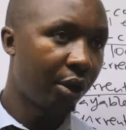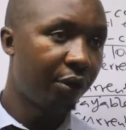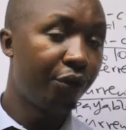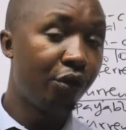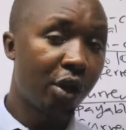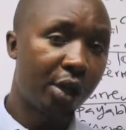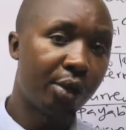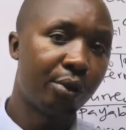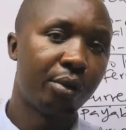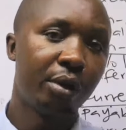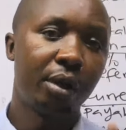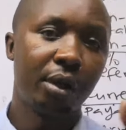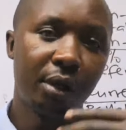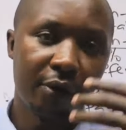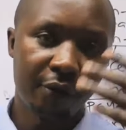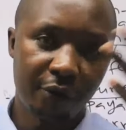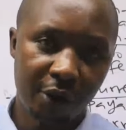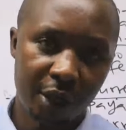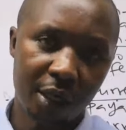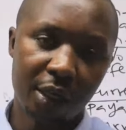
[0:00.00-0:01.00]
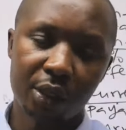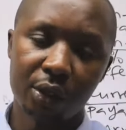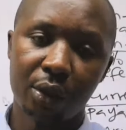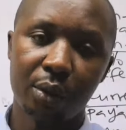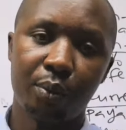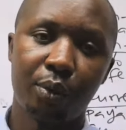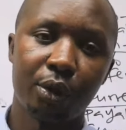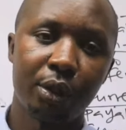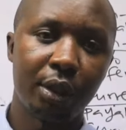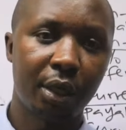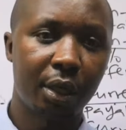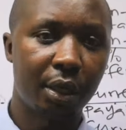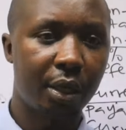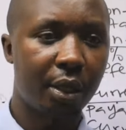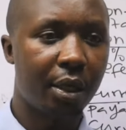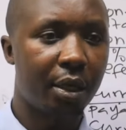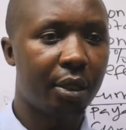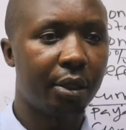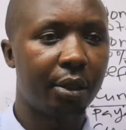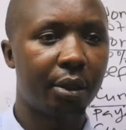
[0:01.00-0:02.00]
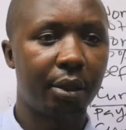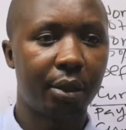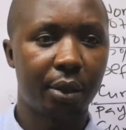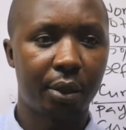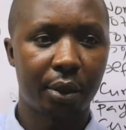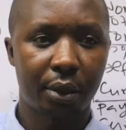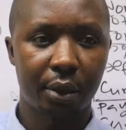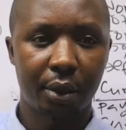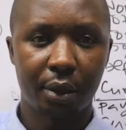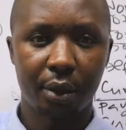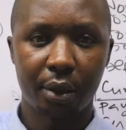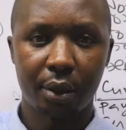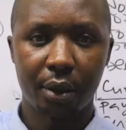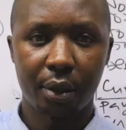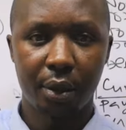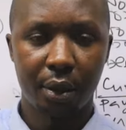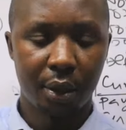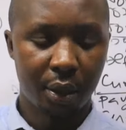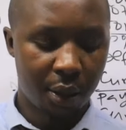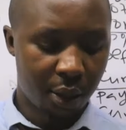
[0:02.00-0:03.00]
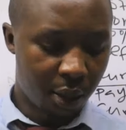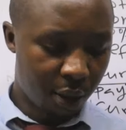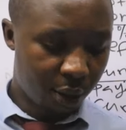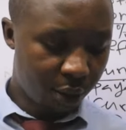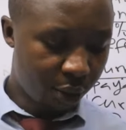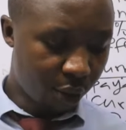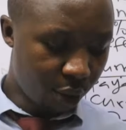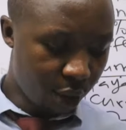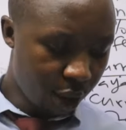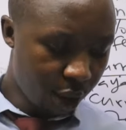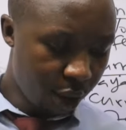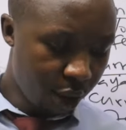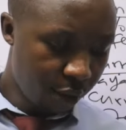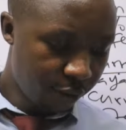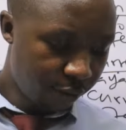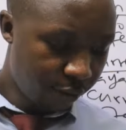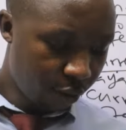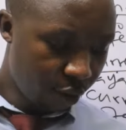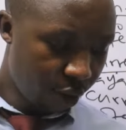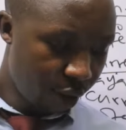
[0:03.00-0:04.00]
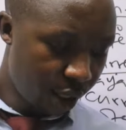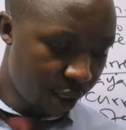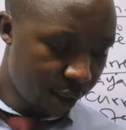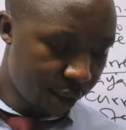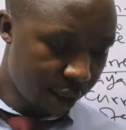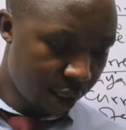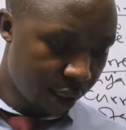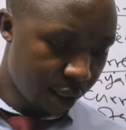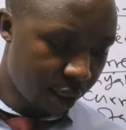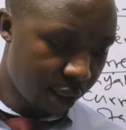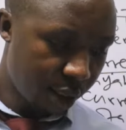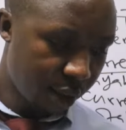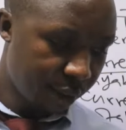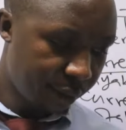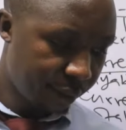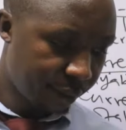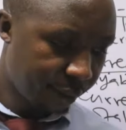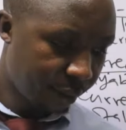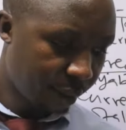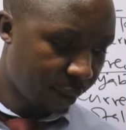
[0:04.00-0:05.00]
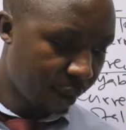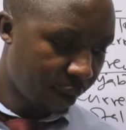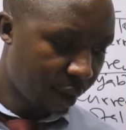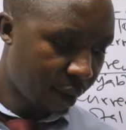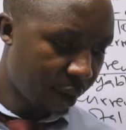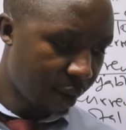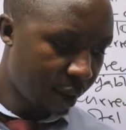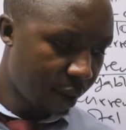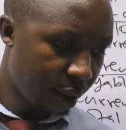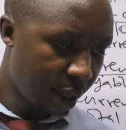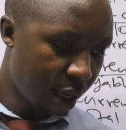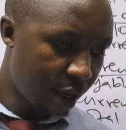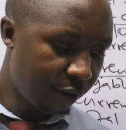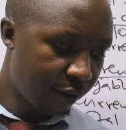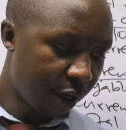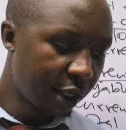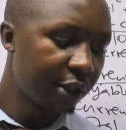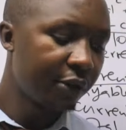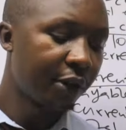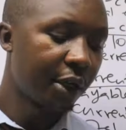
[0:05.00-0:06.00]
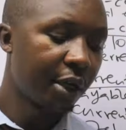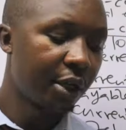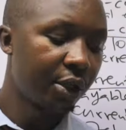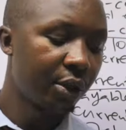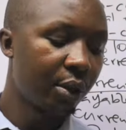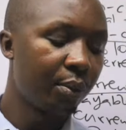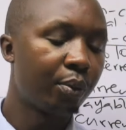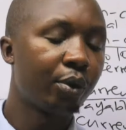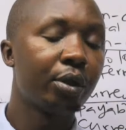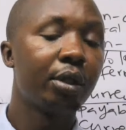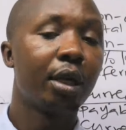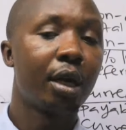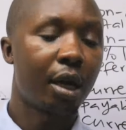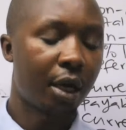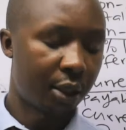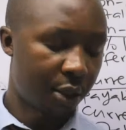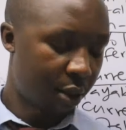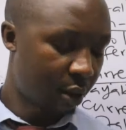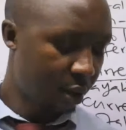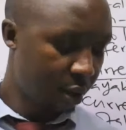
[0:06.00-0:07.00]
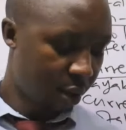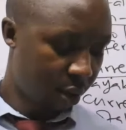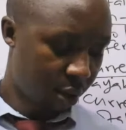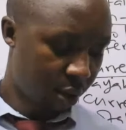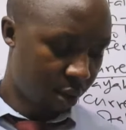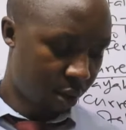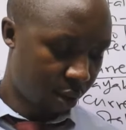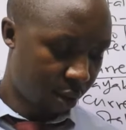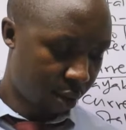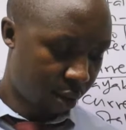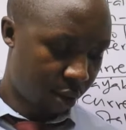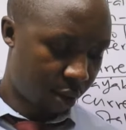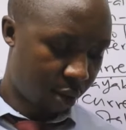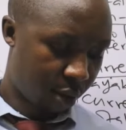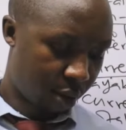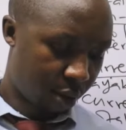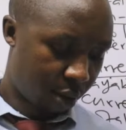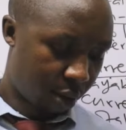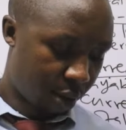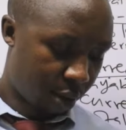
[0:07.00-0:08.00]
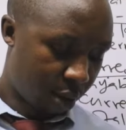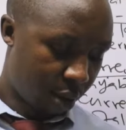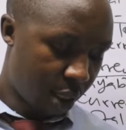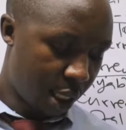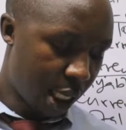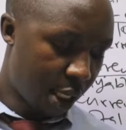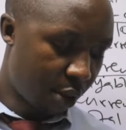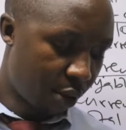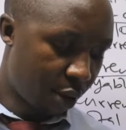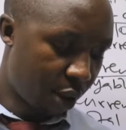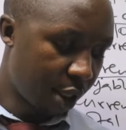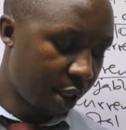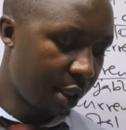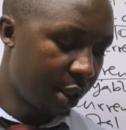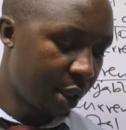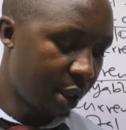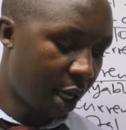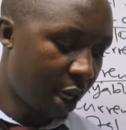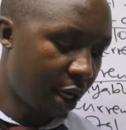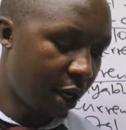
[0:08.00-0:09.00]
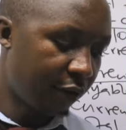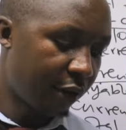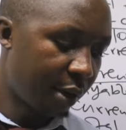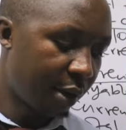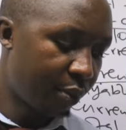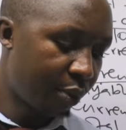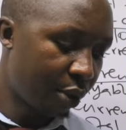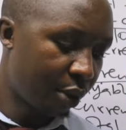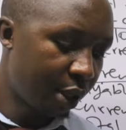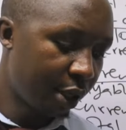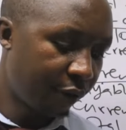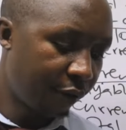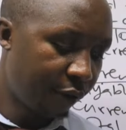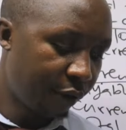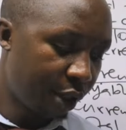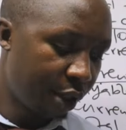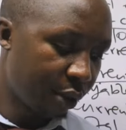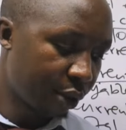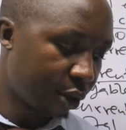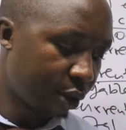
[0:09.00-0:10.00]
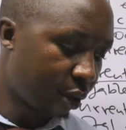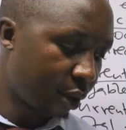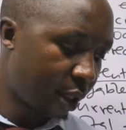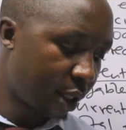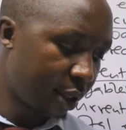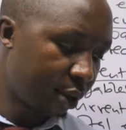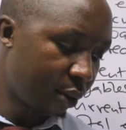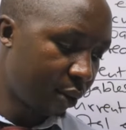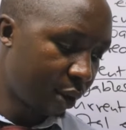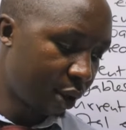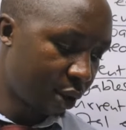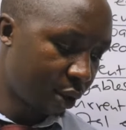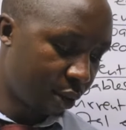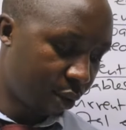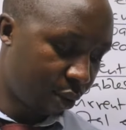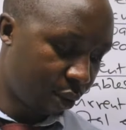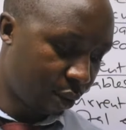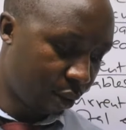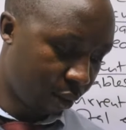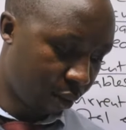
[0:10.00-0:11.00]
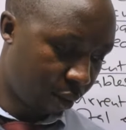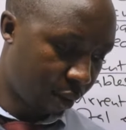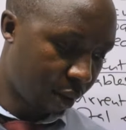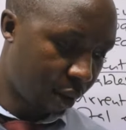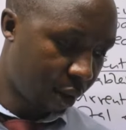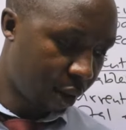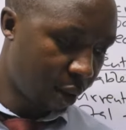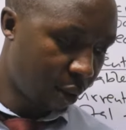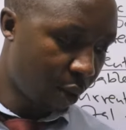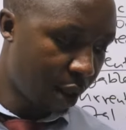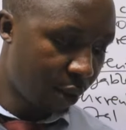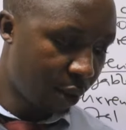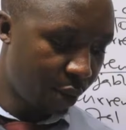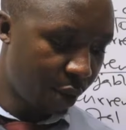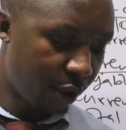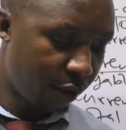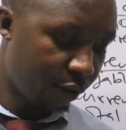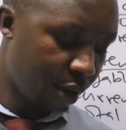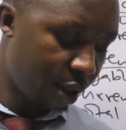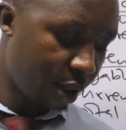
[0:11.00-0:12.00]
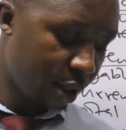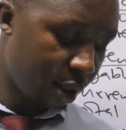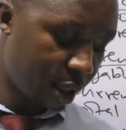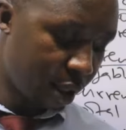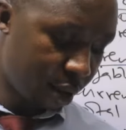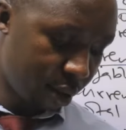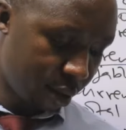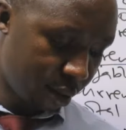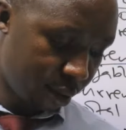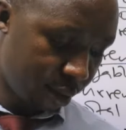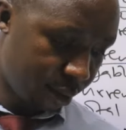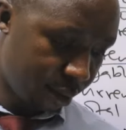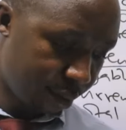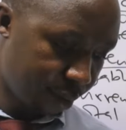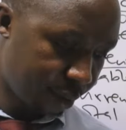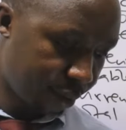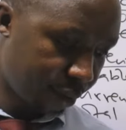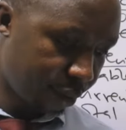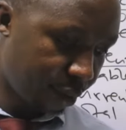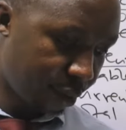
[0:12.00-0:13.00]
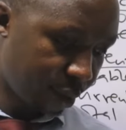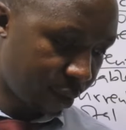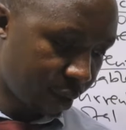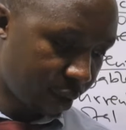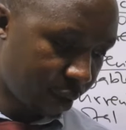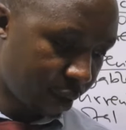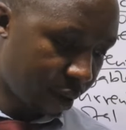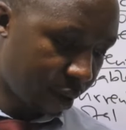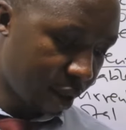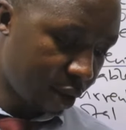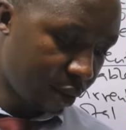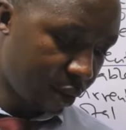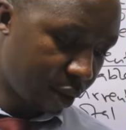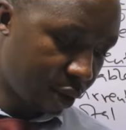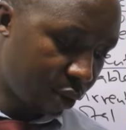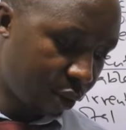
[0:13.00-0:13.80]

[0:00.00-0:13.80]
if you are doing financial reporting and analysis. So ready for this advanced financial reporting RACT. I know already I have uploaded videos on that question too. The one we have already done. That one